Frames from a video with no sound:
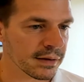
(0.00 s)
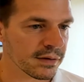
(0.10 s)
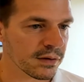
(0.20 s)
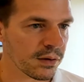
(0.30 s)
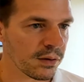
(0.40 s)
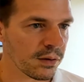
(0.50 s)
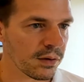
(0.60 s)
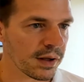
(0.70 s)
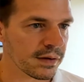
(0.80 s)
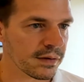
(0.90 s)

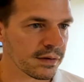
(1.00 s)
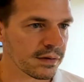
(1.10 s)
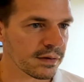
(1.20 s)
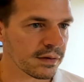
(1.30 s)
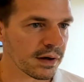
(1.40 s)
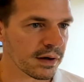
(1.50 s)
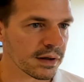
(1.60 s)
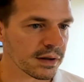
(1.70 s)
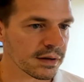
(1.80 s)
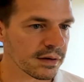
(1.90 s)
So let's start